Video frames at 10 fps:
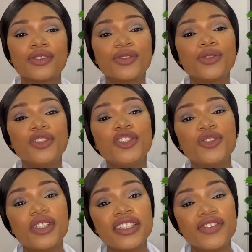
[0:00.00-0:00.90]
So in
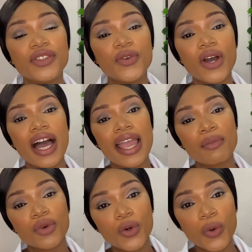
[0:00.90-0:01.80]
today's video, I
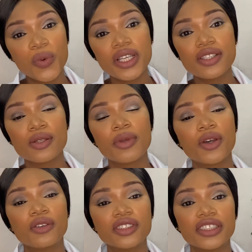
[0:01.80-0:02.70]
am going to be
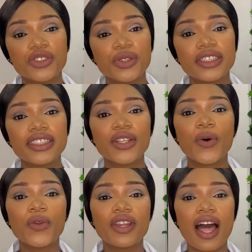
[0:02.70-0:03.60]
concentrating
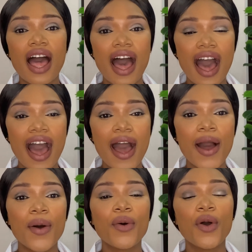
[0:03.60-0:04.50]
on
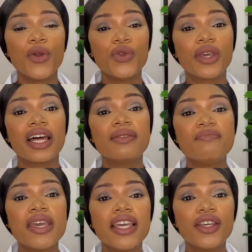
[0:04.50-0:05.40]
how you can
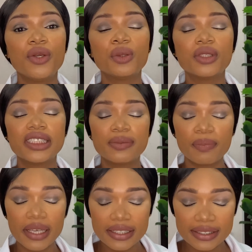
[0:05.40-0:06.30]
make your
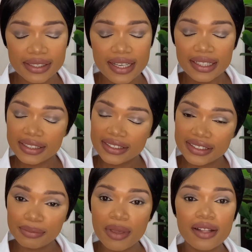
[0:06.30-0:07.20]
space
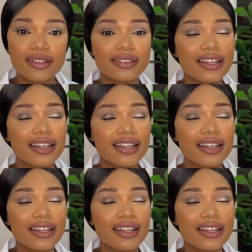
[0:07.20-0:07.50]
smell